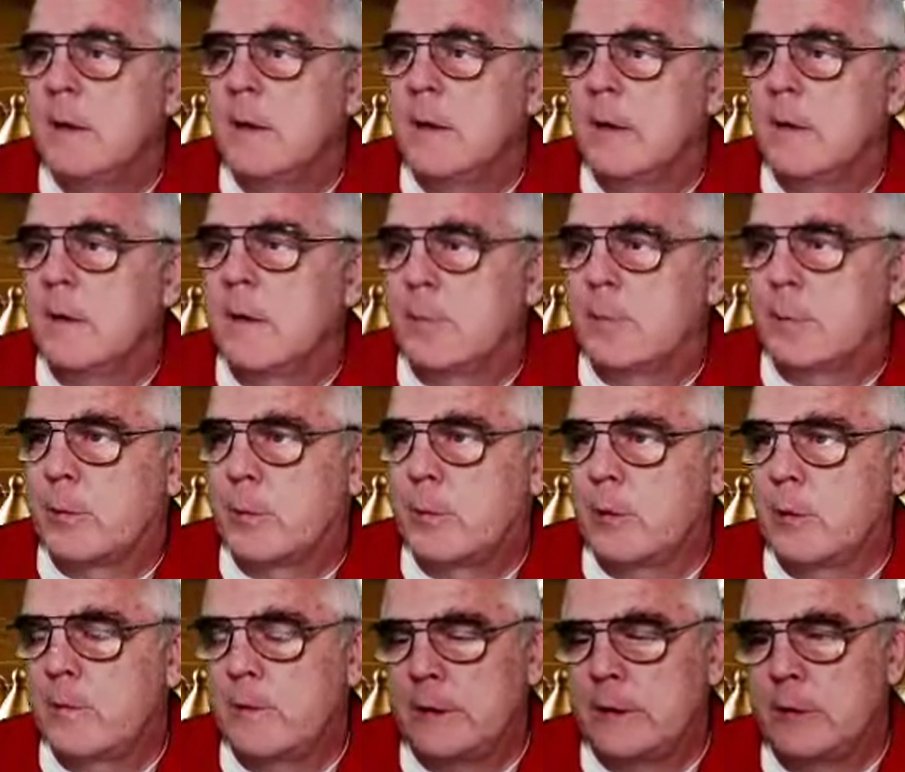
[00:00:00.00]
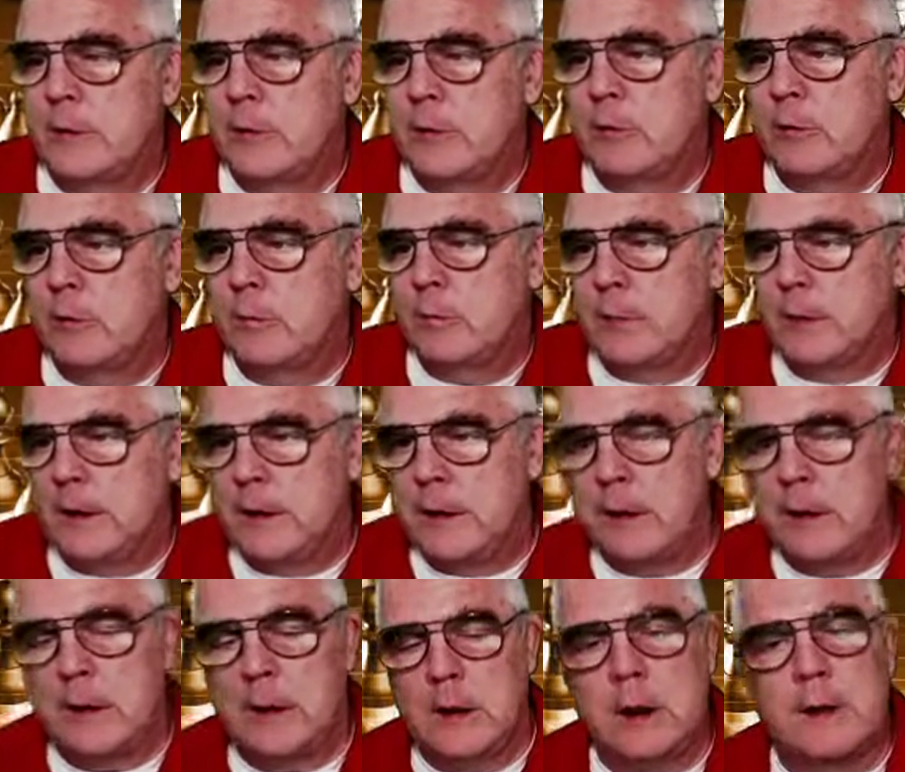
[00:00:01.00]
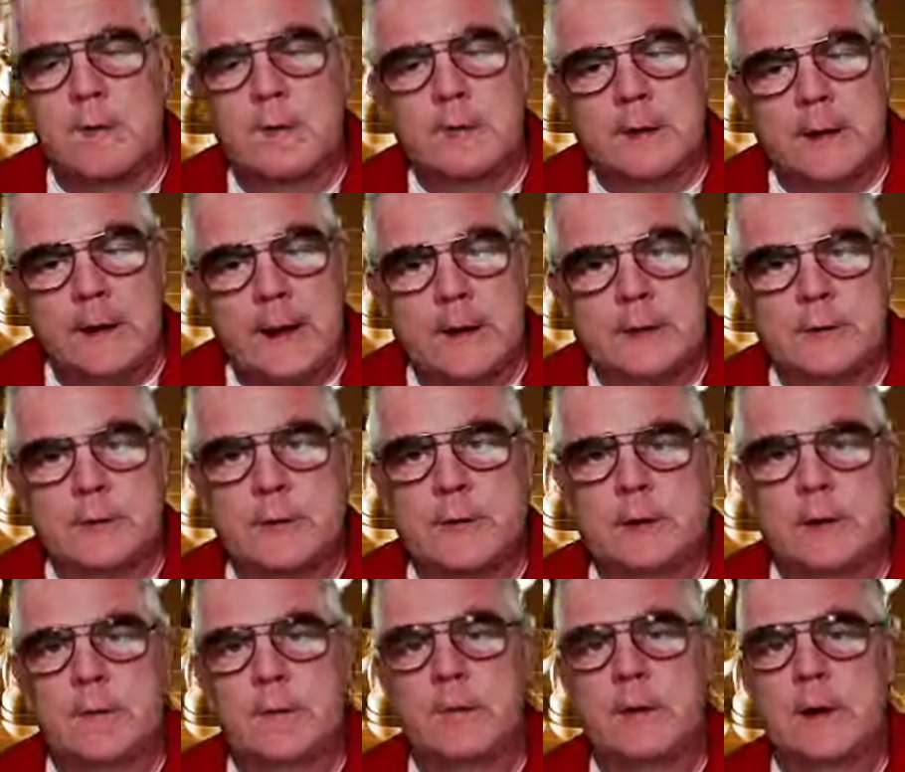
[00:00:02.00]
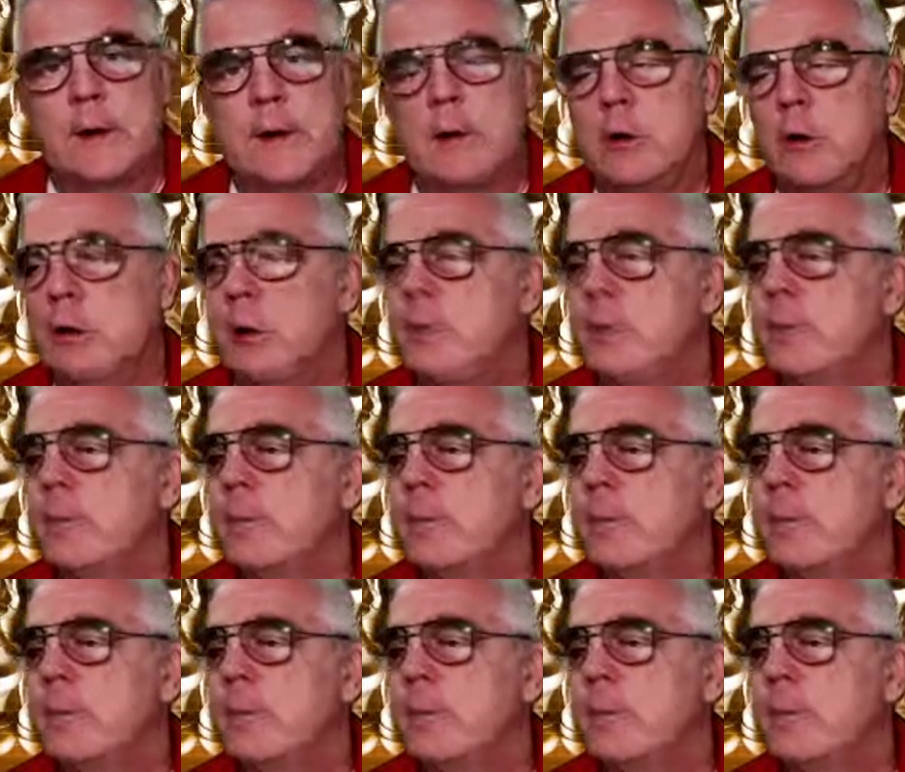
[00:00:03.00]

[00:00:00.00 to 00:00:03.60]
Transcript: have proven to be of lasting value.